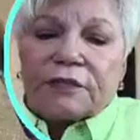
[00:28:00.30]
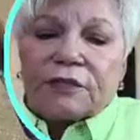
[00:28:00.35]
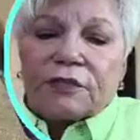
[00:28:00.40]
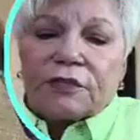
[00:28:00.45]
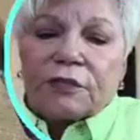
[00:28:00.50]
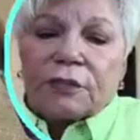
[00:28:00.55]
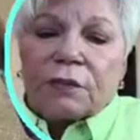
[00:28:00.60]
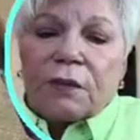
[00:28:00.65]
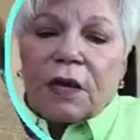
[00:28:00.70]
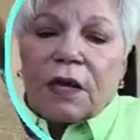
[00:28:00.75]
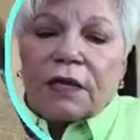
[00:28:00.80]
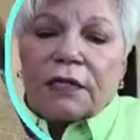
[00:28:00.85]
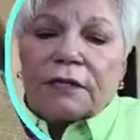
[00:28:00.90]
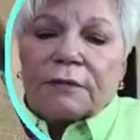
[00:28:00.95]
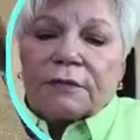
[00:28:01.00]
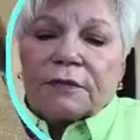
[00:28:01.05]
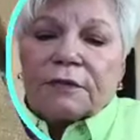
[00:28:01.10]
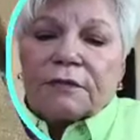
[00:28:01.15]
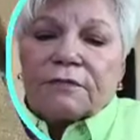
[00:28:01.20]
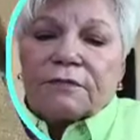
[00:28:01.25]
to the
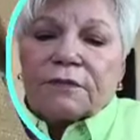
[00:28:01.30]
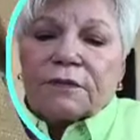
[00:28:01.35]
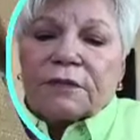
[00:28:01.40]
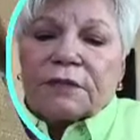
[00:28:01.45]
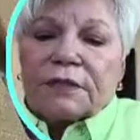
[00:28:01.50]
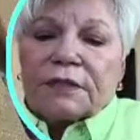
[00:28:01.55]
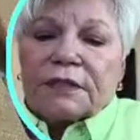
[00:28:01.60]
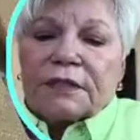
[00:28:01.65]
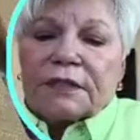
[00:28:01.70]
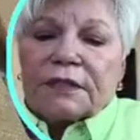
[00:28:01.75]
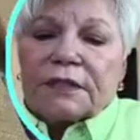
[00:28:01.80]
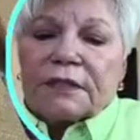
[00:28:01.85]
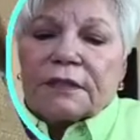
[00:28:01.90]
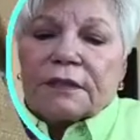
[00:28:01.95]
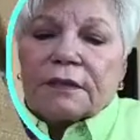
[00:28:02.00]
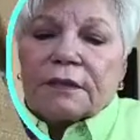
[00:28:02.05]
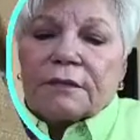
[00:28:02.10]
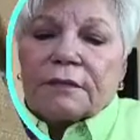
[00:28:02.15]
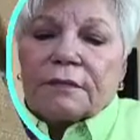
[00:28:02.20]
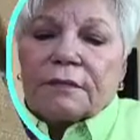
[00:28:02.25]
bottom of the
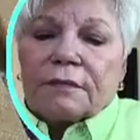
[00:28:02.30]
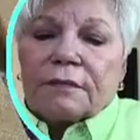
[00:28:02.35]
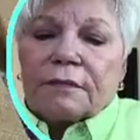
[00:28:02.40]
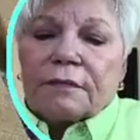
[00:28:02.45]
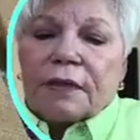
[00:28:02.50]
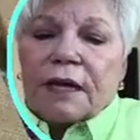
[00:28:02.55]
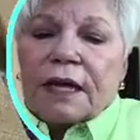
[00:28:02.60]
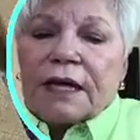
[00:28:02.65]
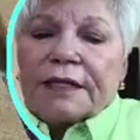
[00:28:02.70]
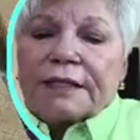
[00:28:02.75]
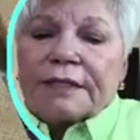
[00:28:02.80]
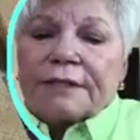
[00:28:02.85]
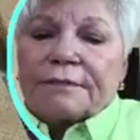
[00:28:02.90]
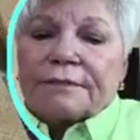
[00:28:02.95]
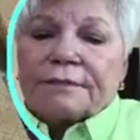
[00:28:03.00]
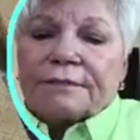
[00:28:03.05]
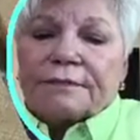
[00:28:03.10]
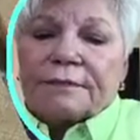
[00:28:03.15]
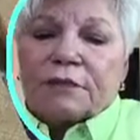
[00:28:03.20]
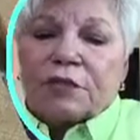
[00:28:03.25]

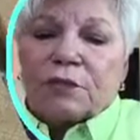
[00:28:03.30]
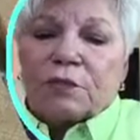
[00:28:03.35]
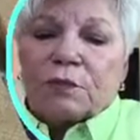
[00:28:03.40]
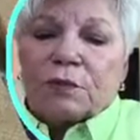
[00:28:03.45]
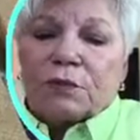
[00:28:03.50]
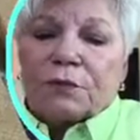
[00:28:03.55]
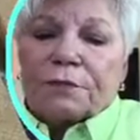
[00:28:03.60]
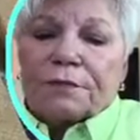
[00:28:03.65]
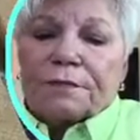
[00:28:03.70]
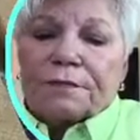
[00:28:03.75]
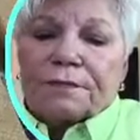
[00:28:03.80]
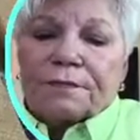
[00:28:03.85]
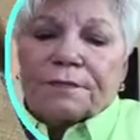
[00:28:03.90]
item, spoon.